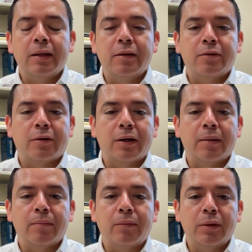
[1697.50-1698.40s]
need to collect
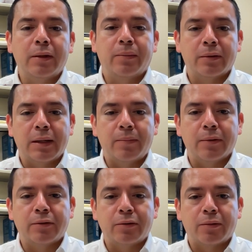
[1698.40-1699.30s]
multiple
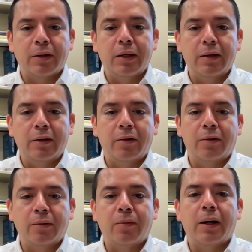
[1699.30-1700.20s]
samples to really
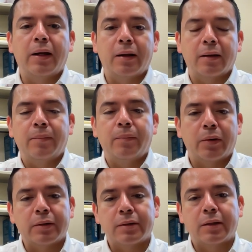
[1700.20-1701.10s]
know what are the
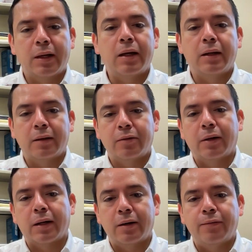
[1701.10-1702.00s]
birds getting to
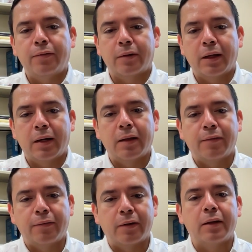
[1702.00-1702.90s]
account for
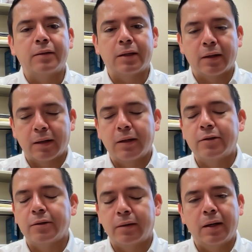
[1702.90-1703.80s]
that segregation.